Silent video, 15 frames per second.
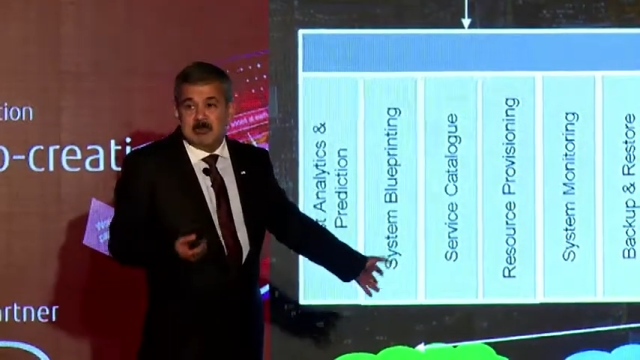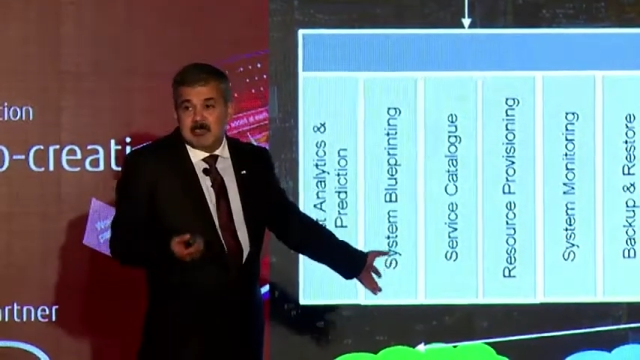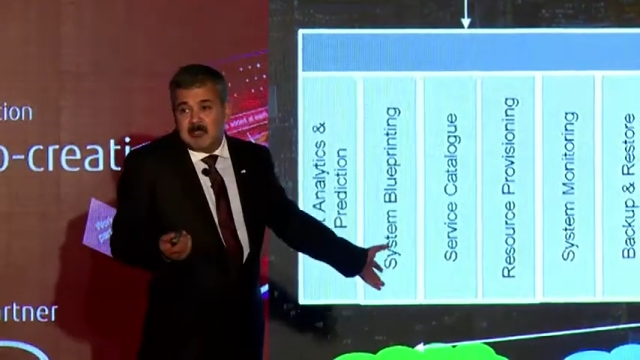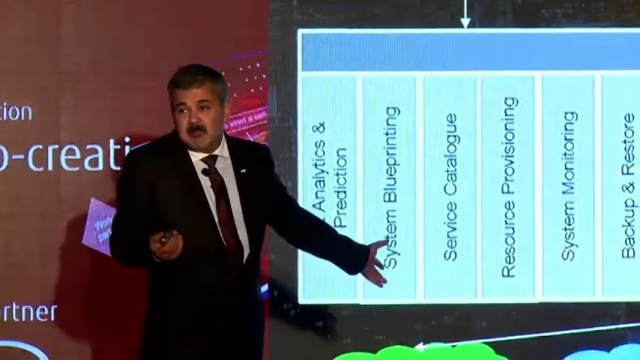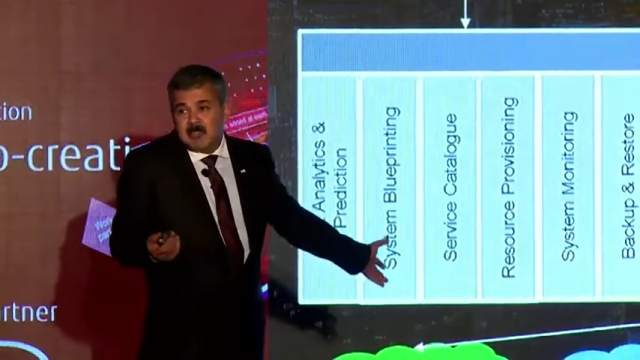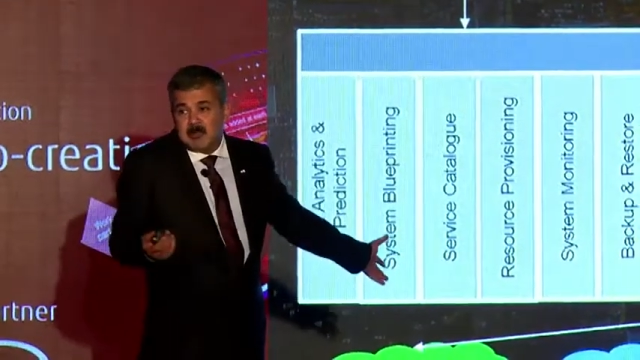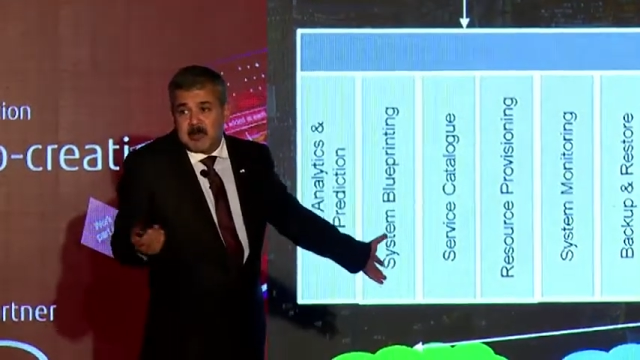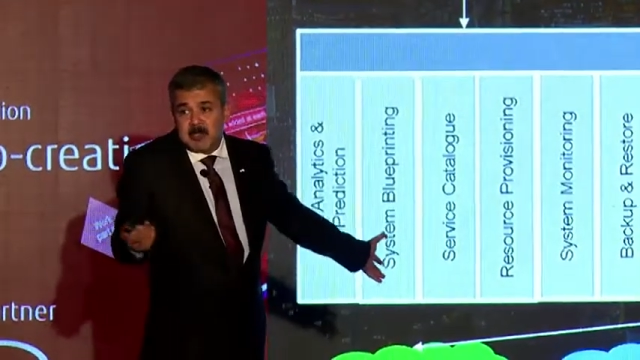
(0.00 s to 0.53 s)

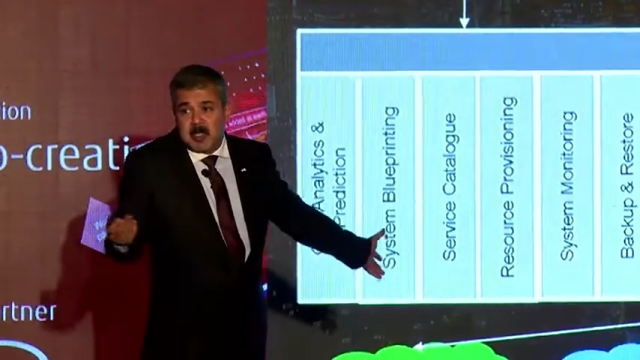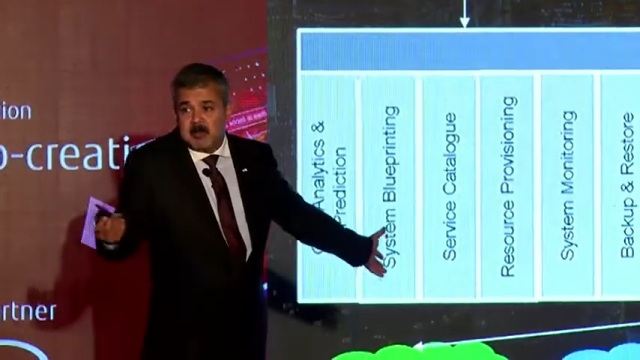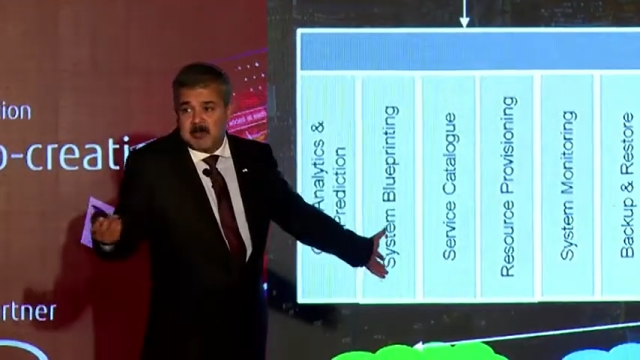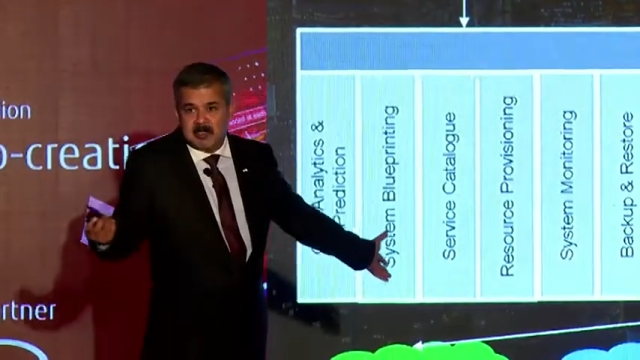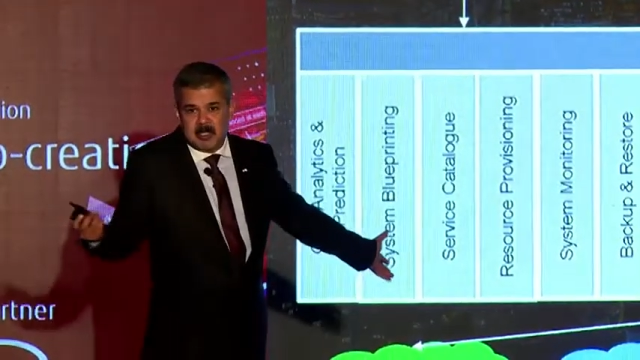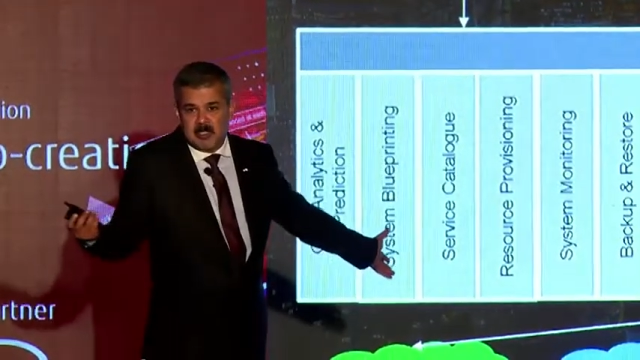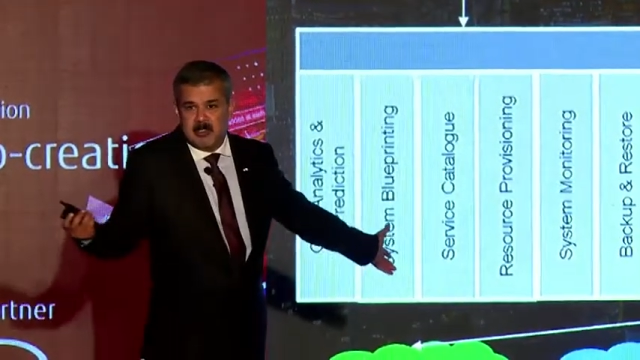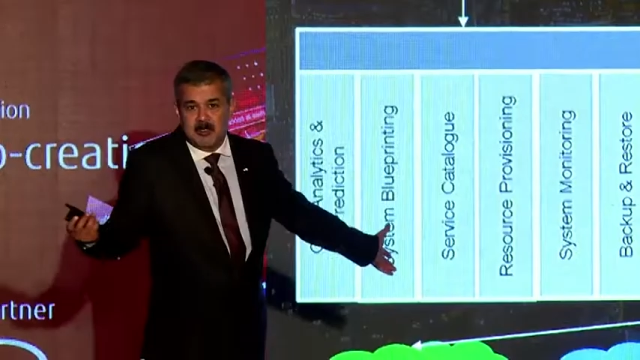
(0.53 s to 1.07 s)
service
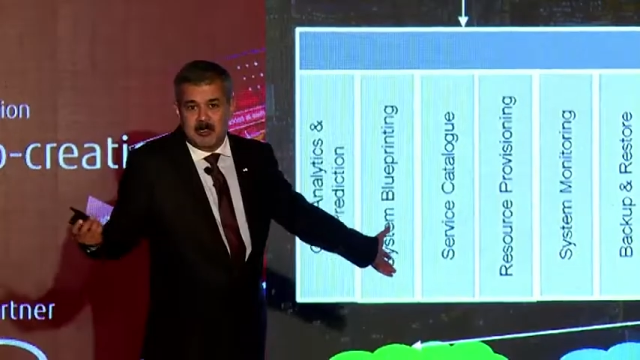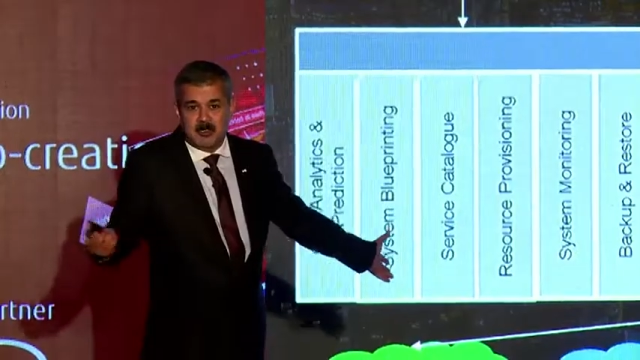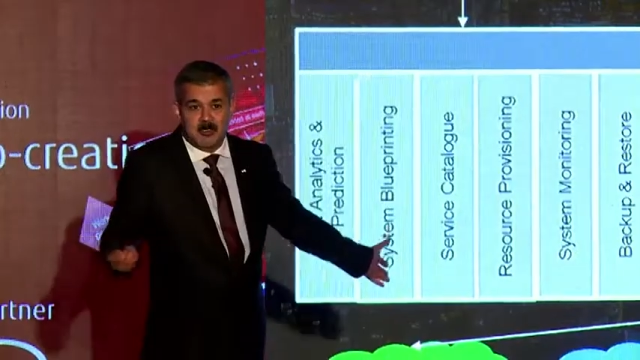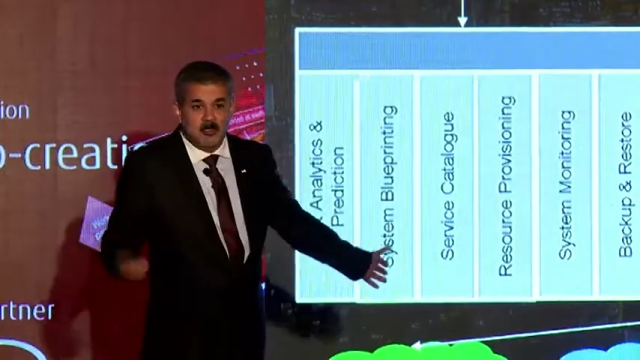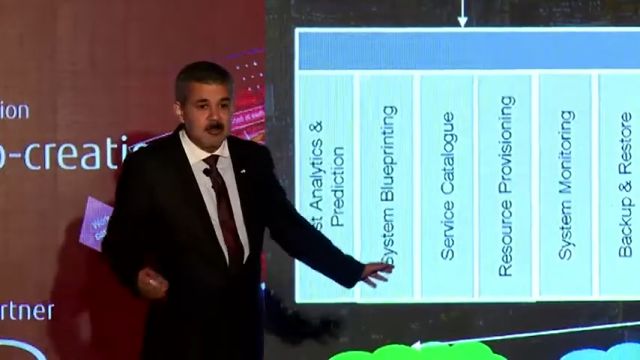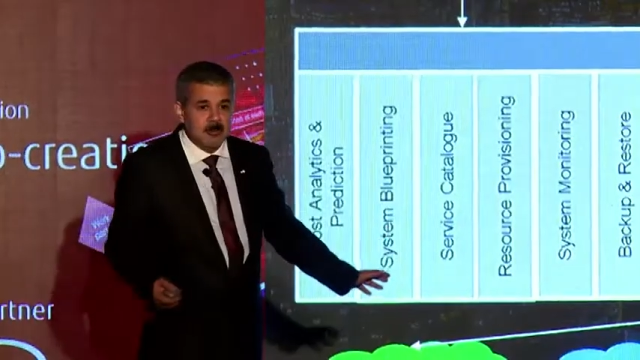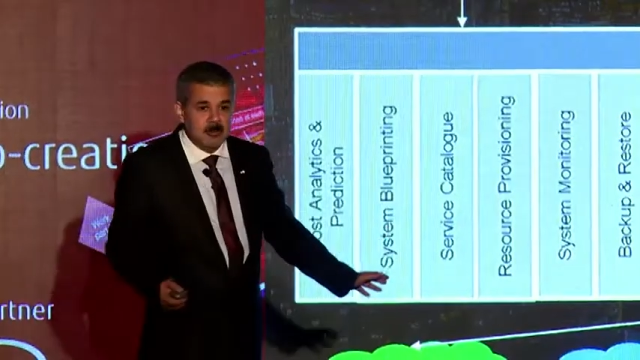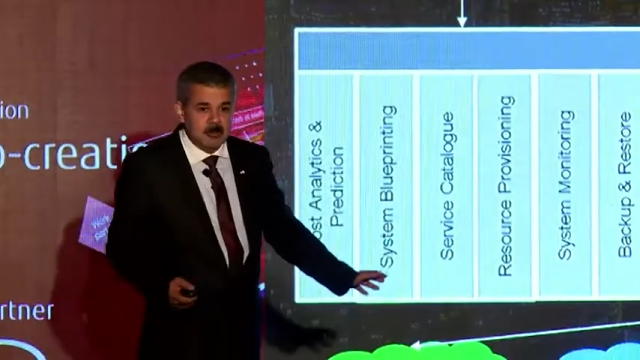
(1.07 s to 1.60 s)
perhaps, I do not
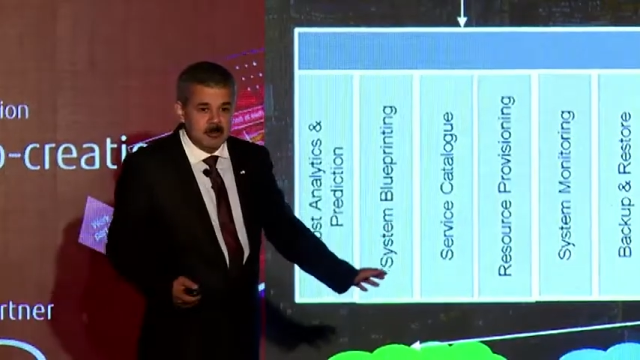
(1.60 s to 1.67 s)
know.